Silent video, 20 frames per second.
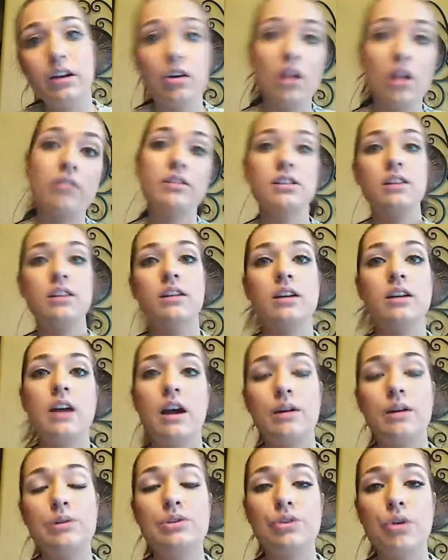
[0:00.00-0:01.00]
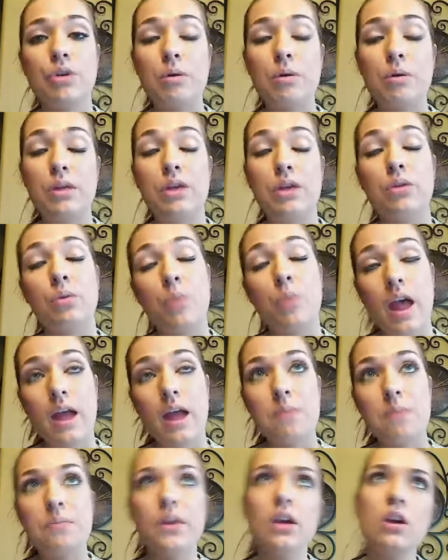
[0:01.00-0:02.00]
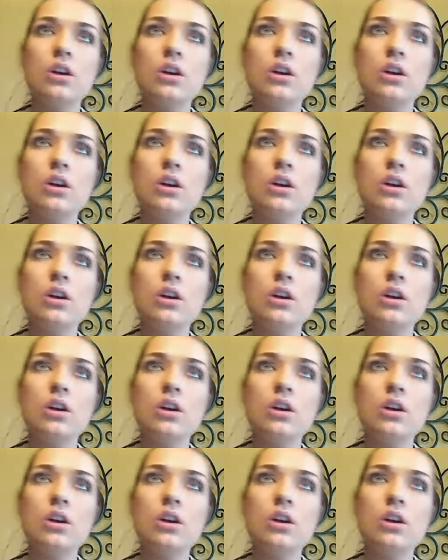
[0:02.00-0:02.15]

and all of a sudden the Coyotes are going the other way.